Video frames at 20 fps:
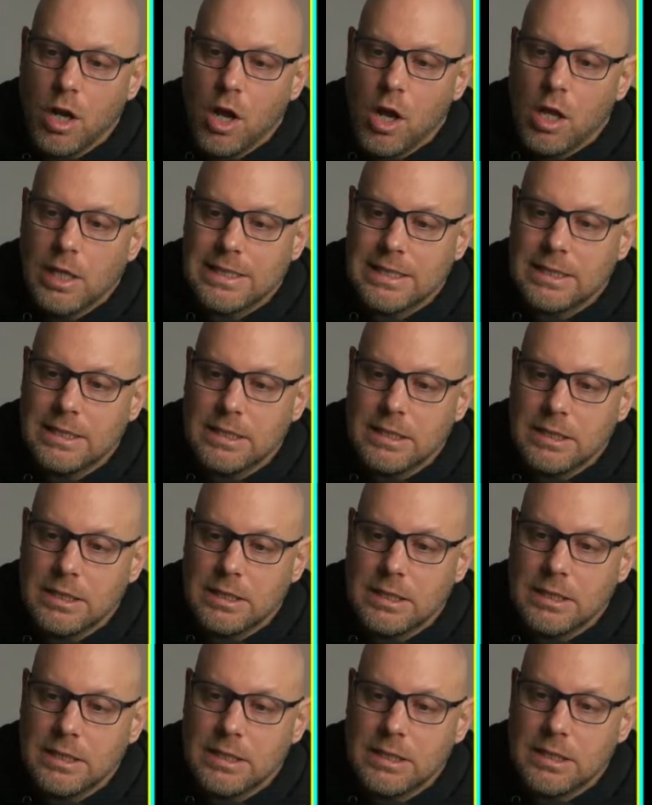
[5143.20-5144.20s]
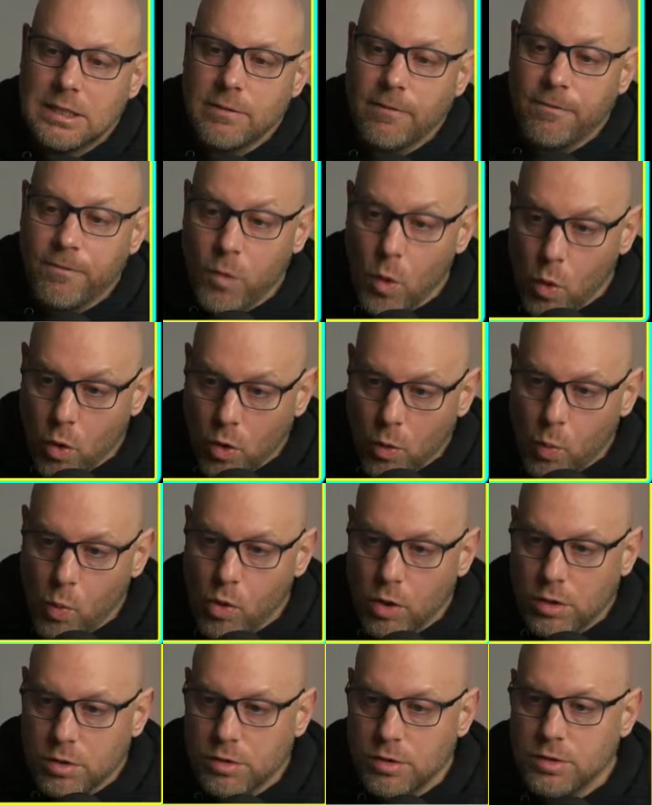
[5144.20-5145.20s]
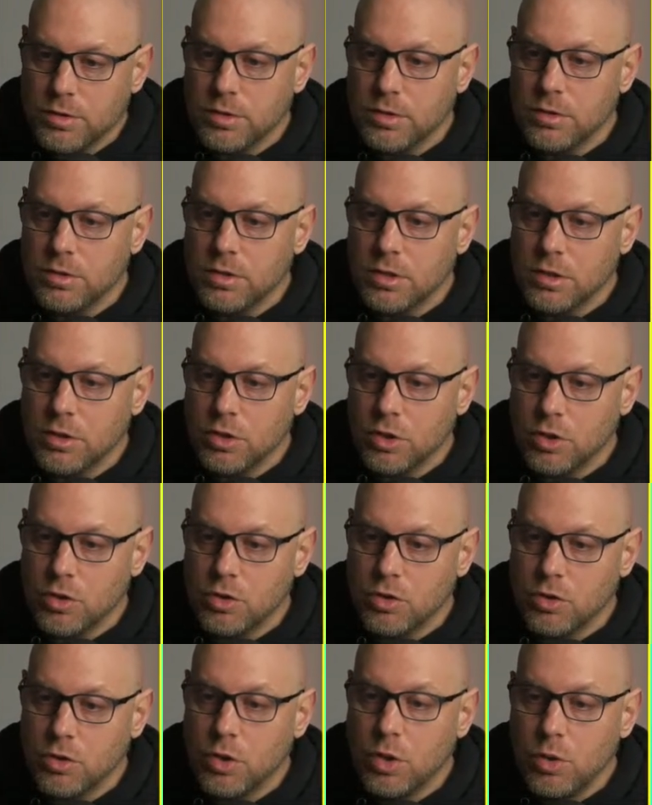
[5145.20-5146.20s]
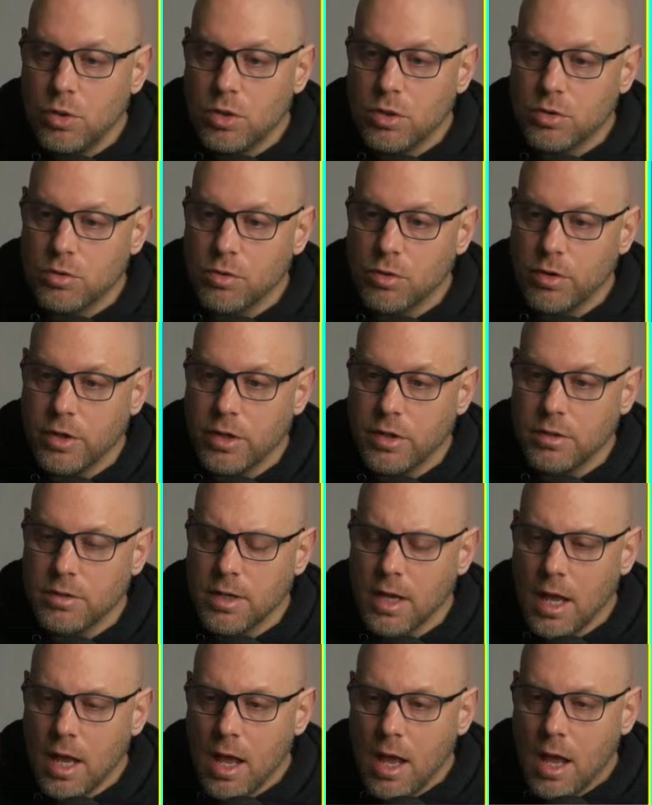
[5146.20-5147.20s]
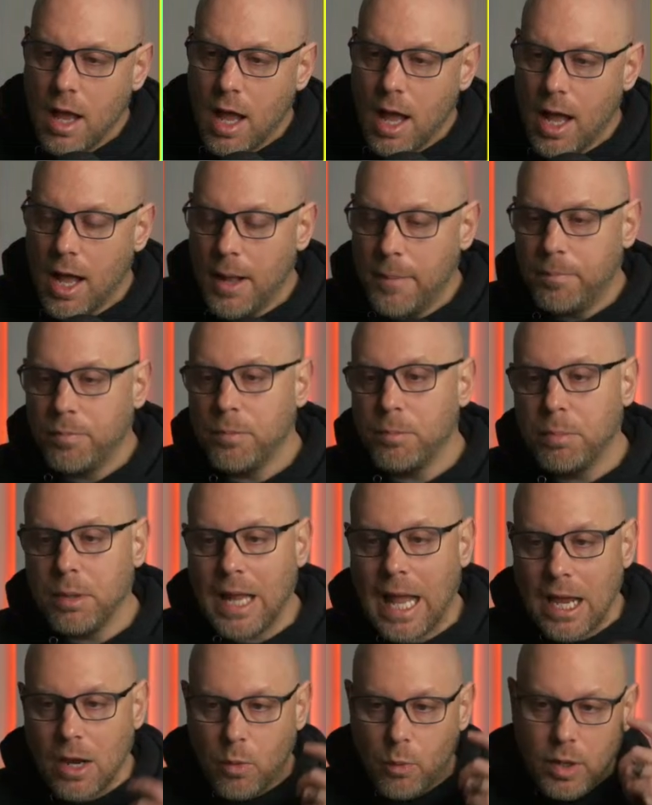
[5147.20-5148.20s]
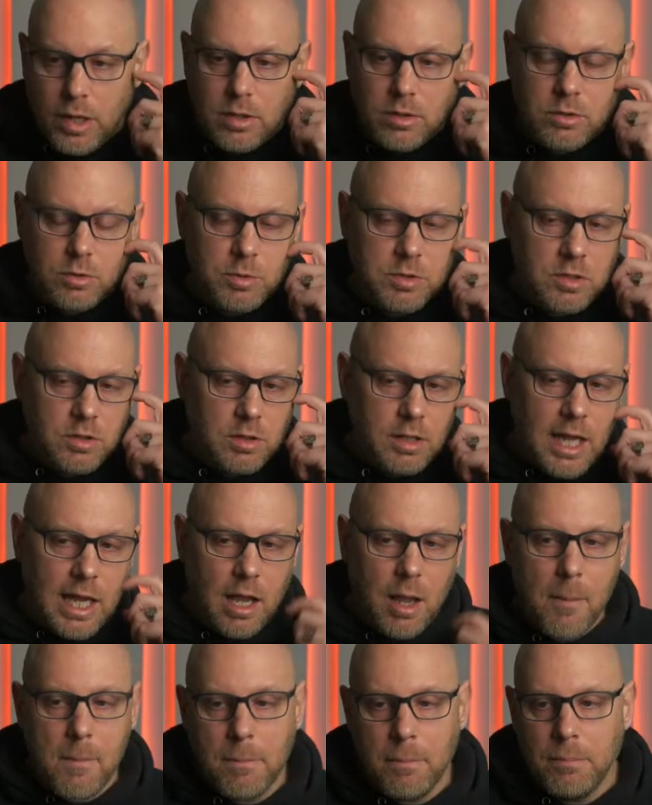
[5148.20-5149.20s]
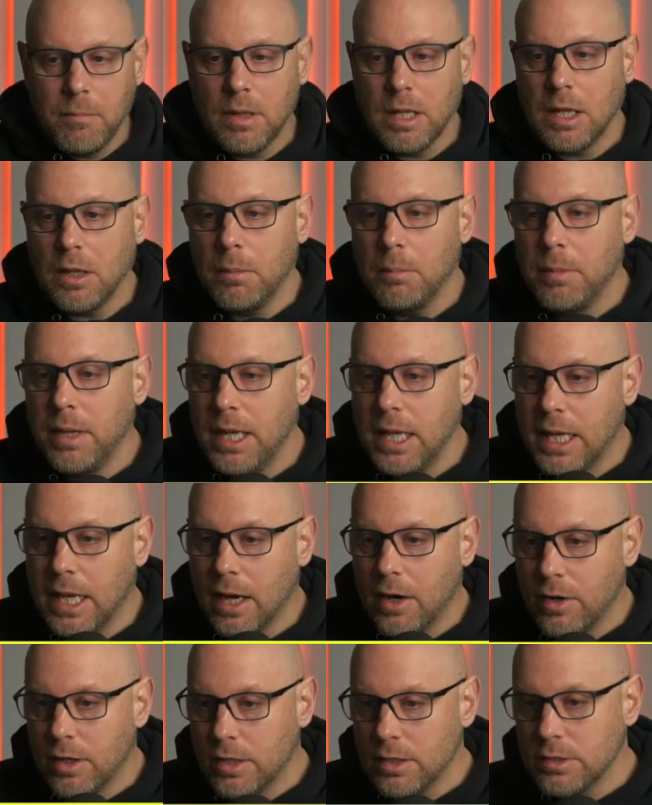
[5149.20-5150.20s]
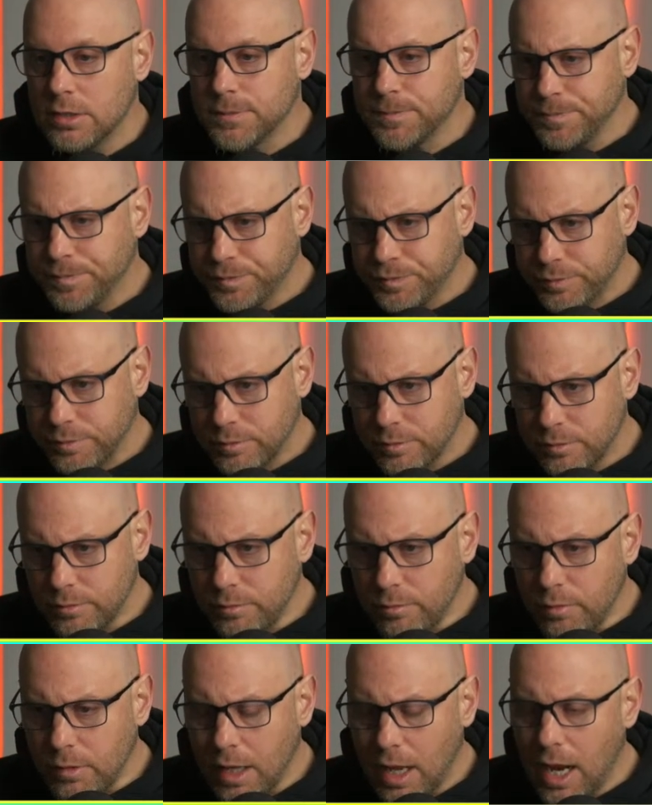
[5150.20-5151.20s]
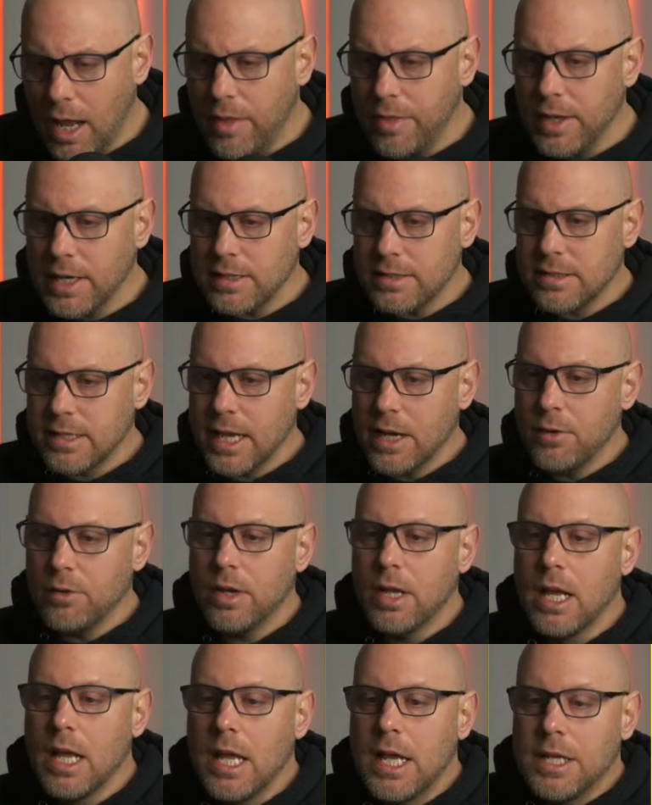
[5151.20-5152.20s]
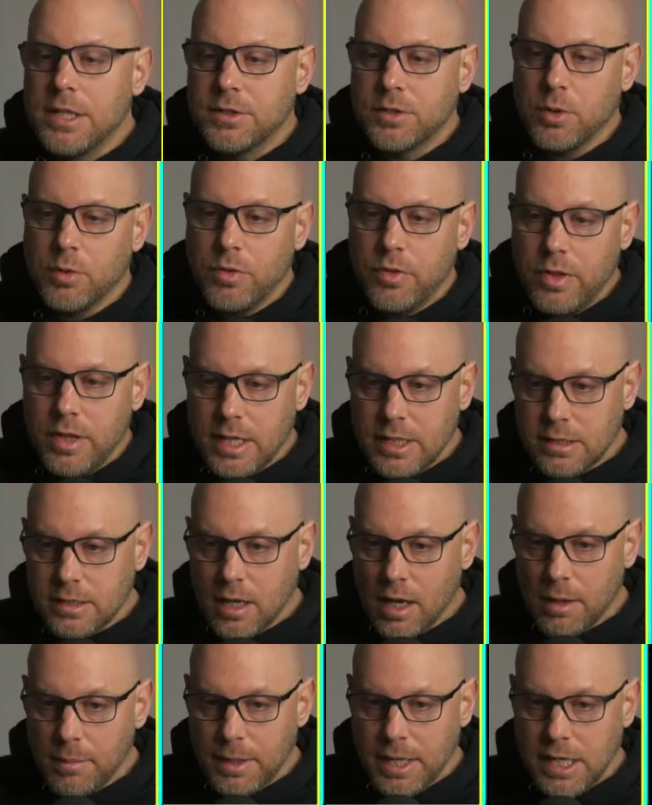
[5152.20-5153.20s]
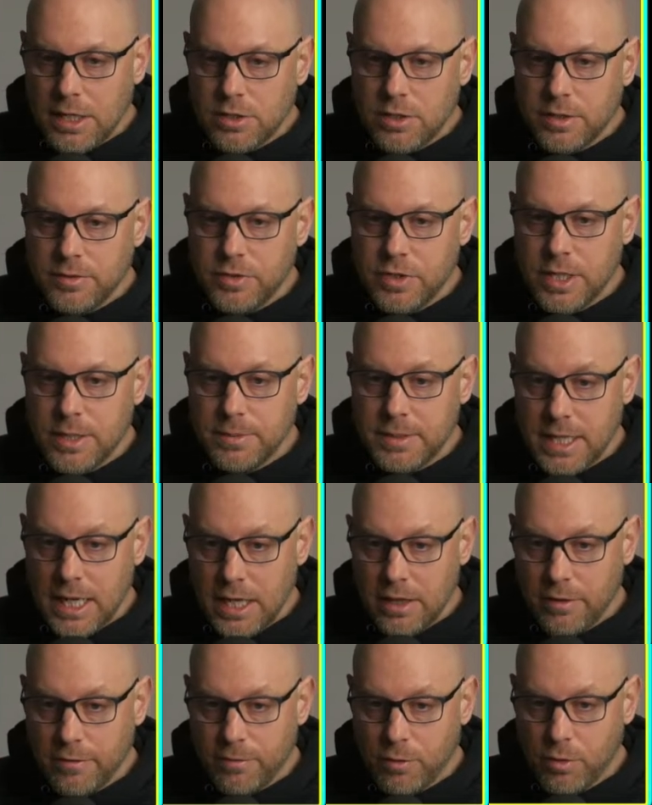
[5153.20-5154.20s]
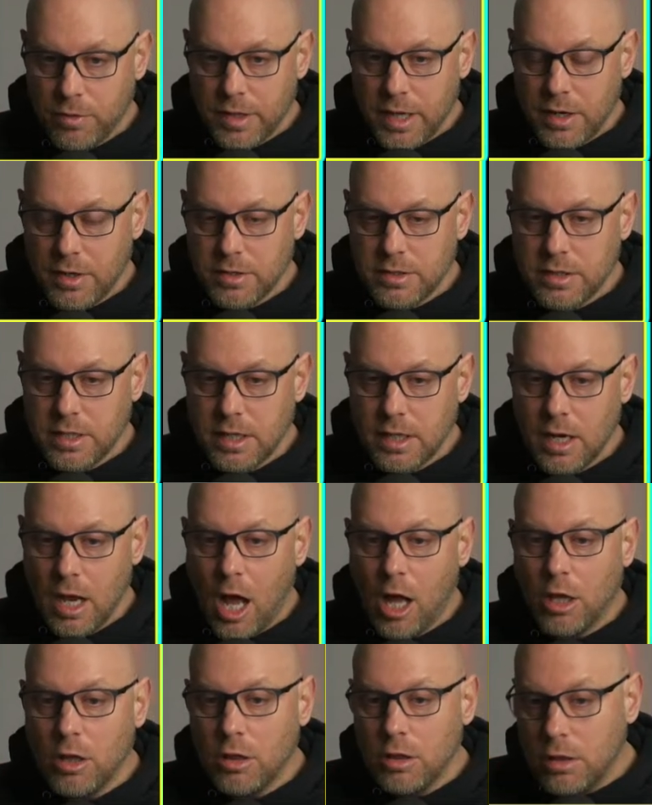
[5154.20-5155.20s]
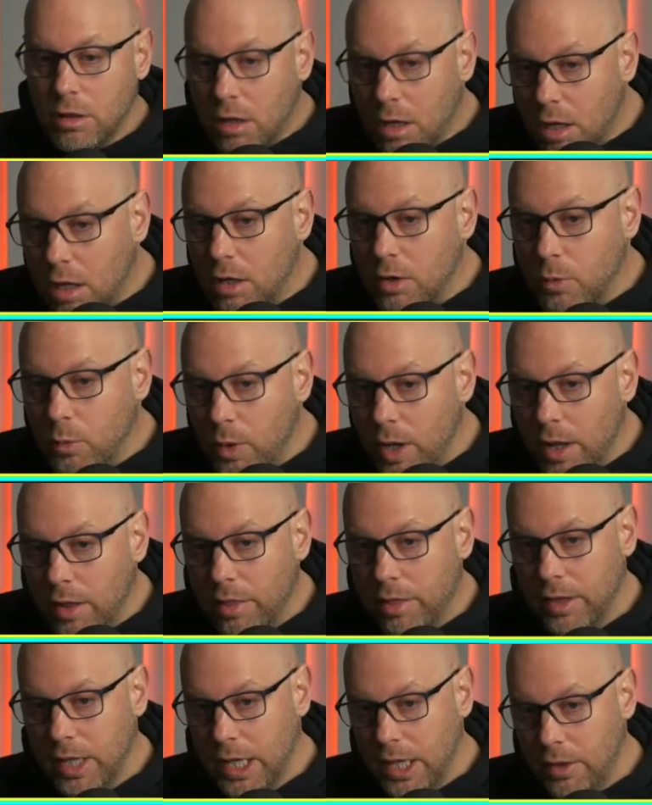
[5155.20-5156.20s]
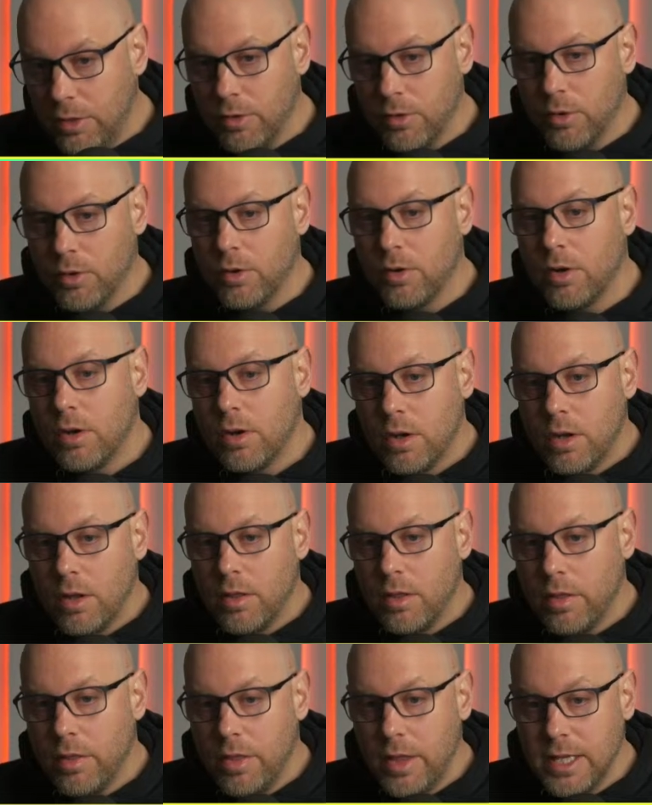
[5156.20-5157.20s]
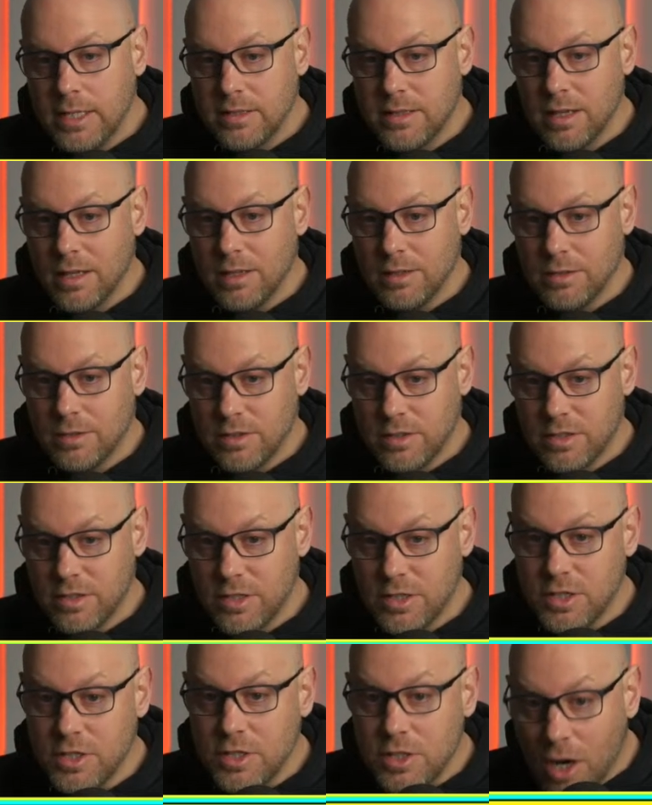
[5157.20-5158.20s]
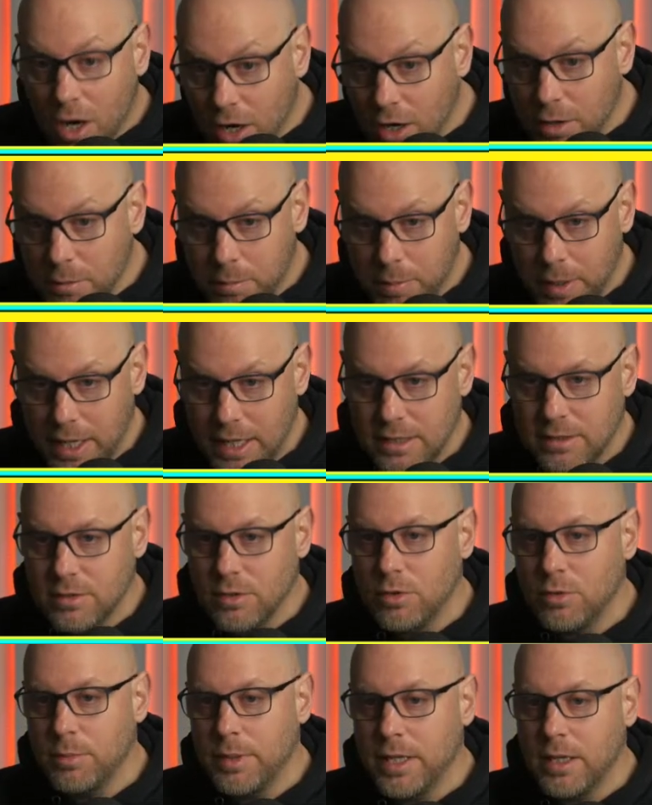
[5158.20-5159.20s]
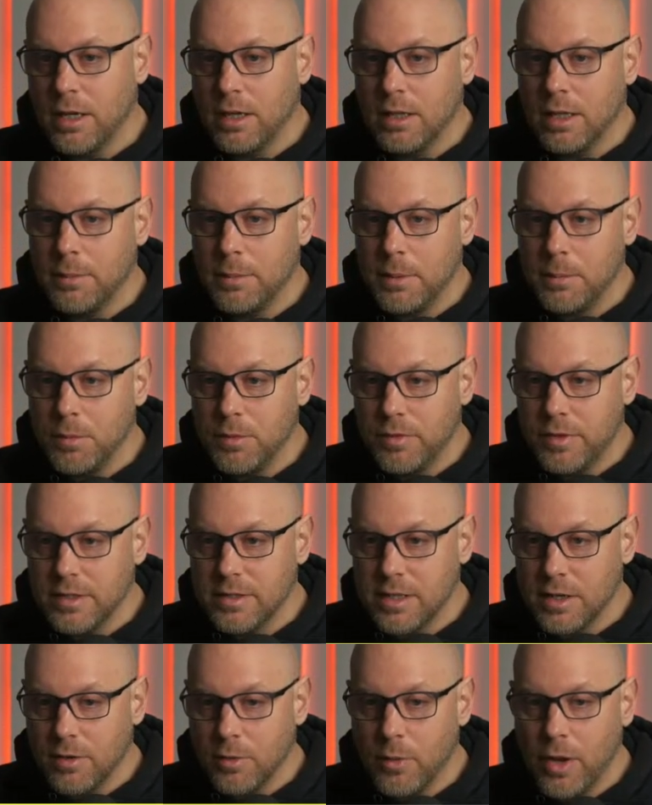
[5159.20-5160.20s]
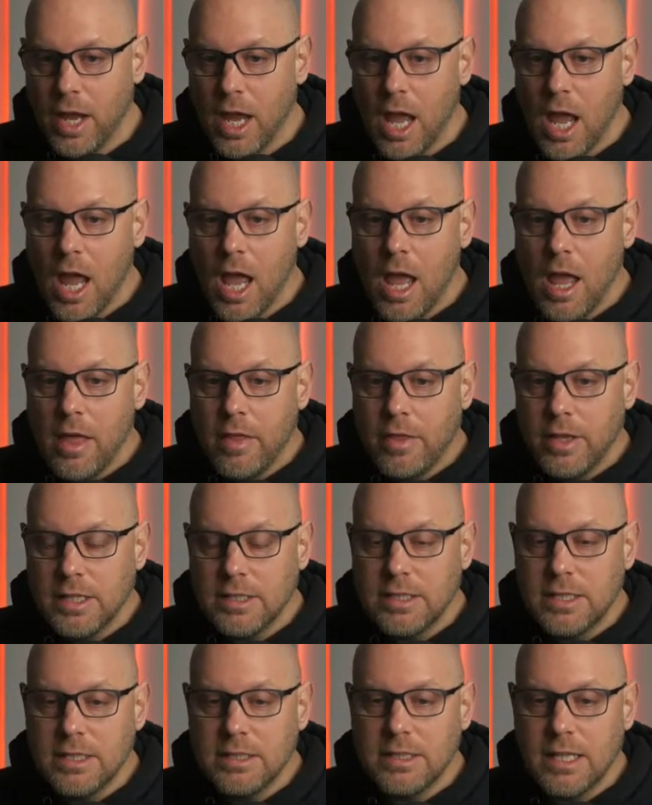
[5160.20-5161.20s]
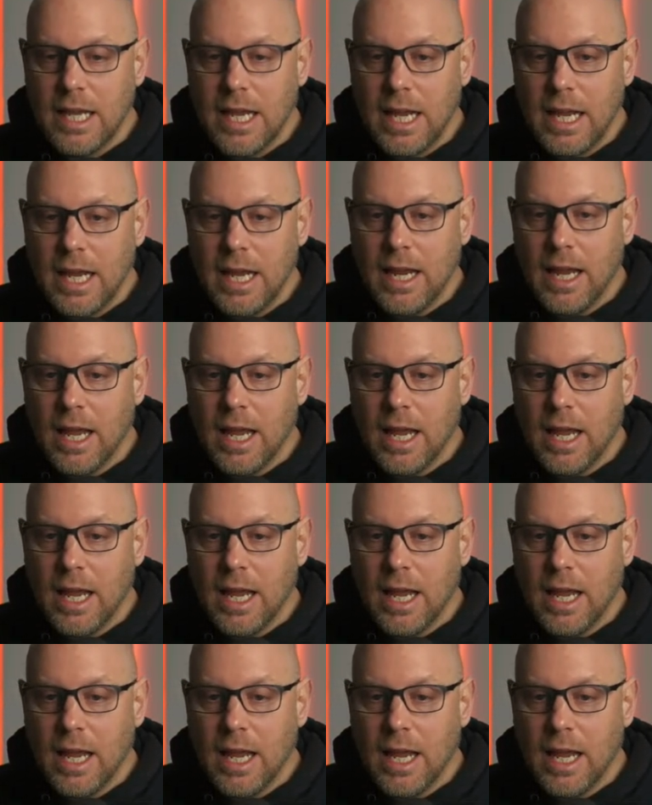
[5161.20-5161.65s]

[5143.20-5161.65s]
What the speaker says: 4 war cruisers, 2 destroyers, Black Widows, which are like little mini carriers, and then a scout. So this combination of ships in the 4th garrison, along with either this star base. Oh my God, let me move this out of the way. This is a,